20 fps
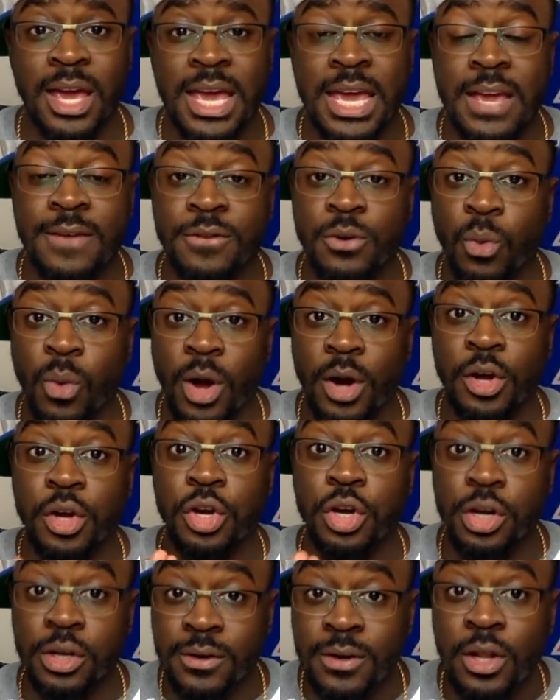If you want a
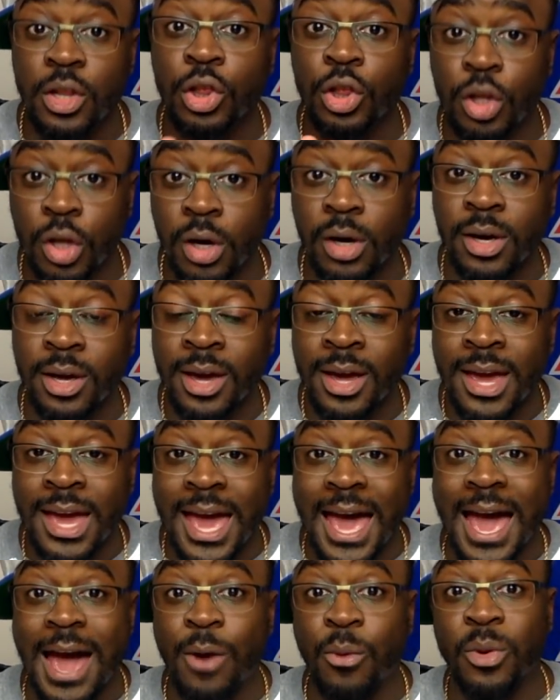good look
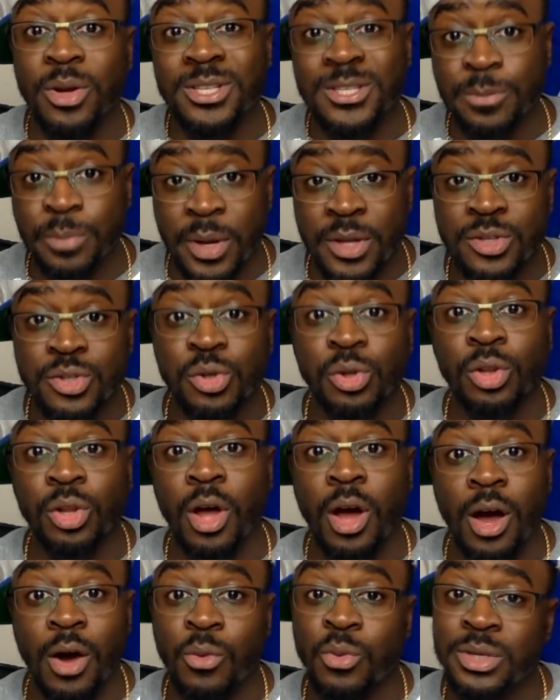at what Spencer
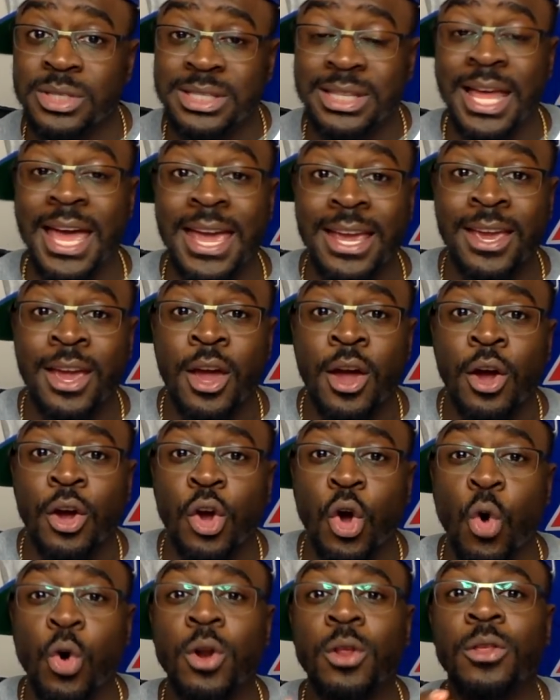Long was like,
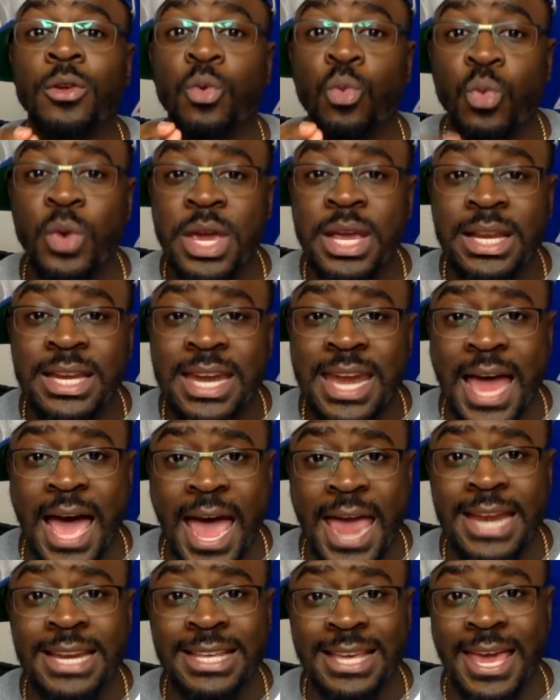go to the Week
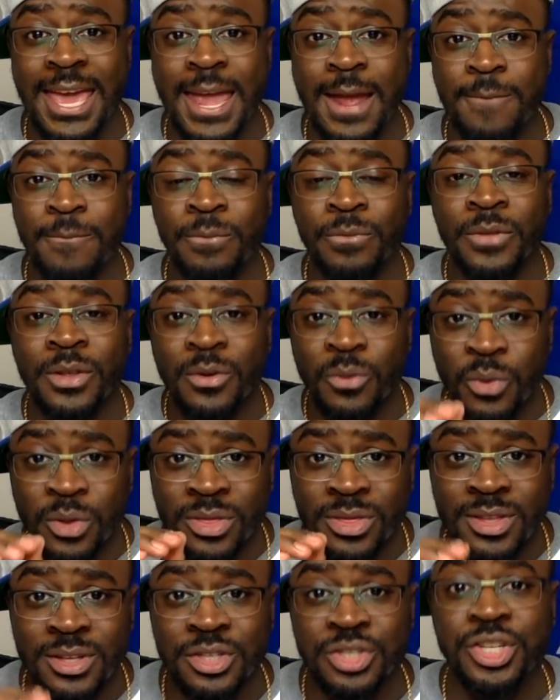9 game
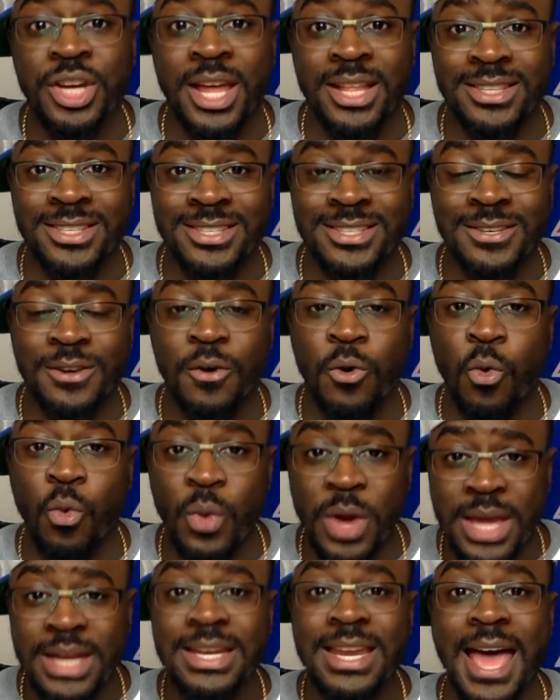with the Jets.
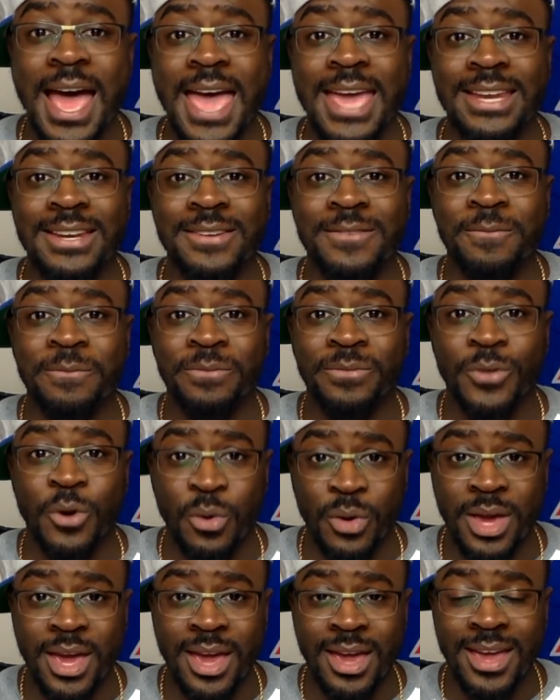Week 9,
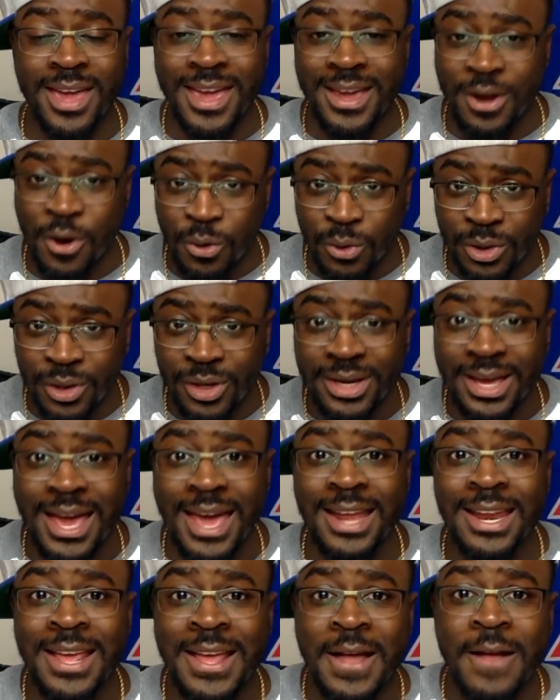okay? And go look
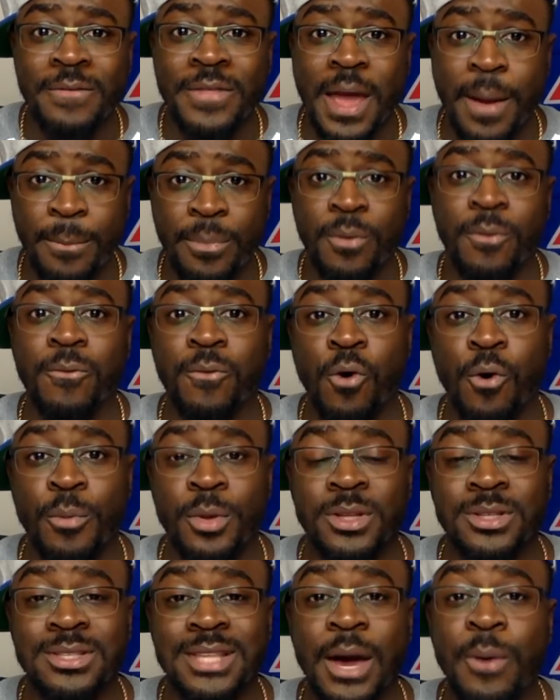at that
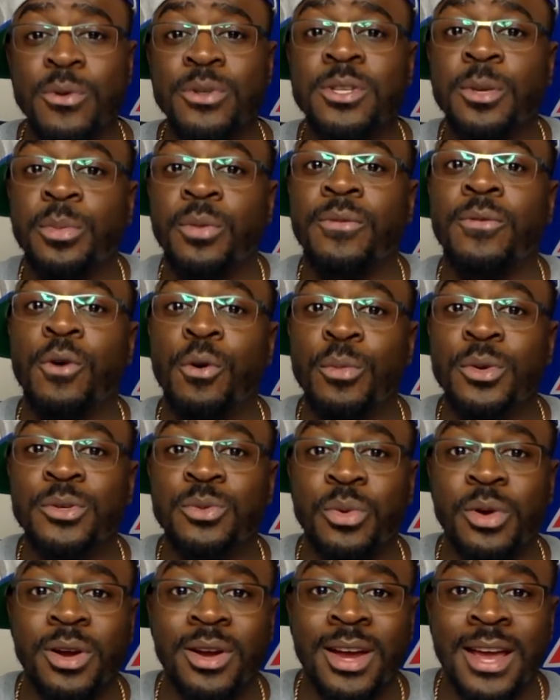performance. That was a performance
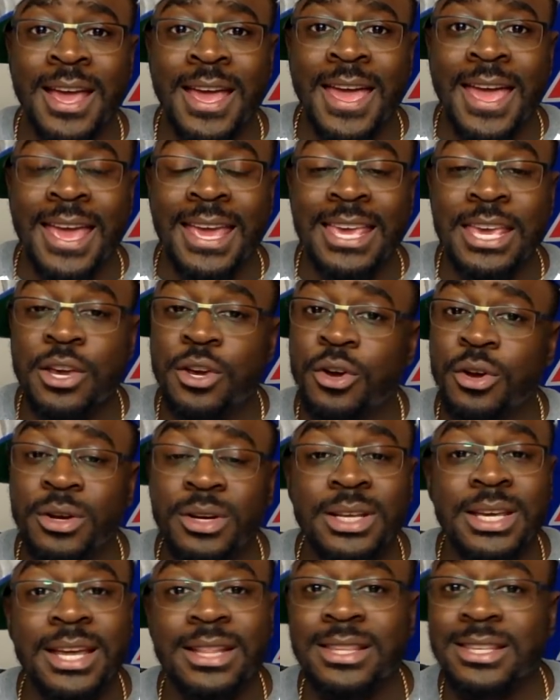where he
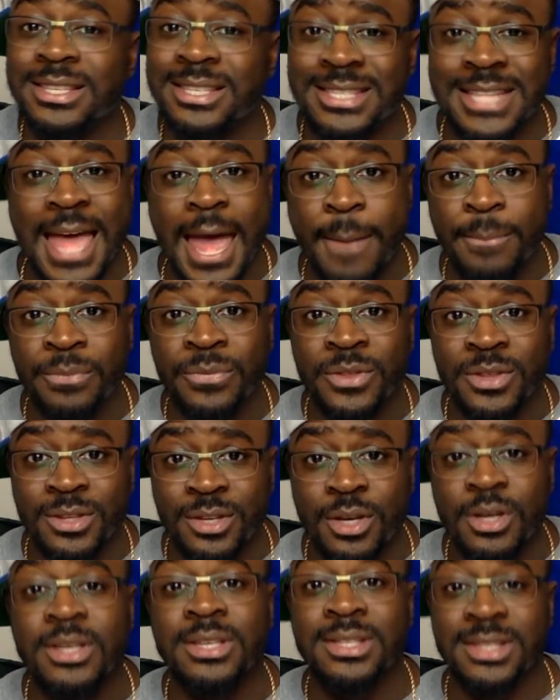couldn't get the snap
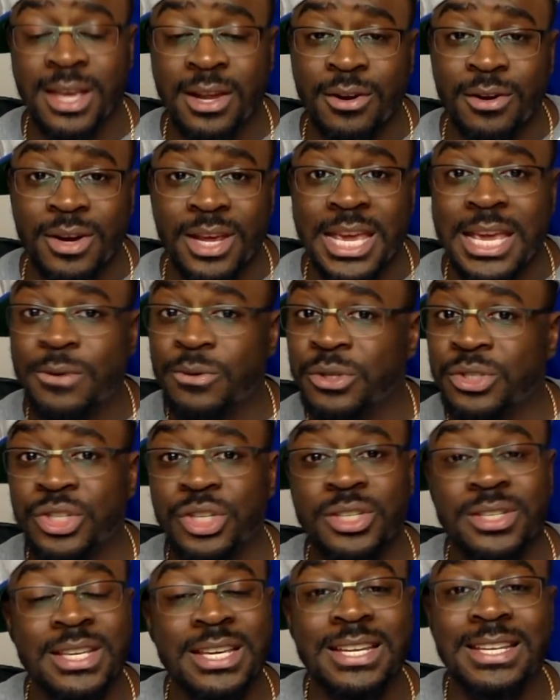to his center. It was
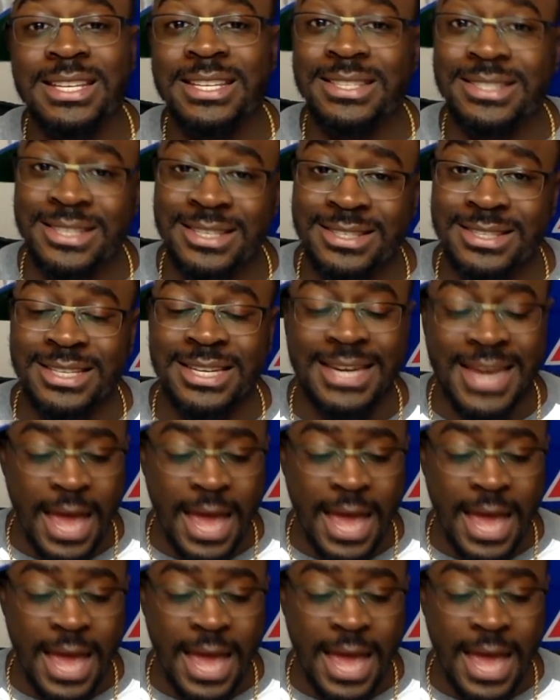just inconsistent.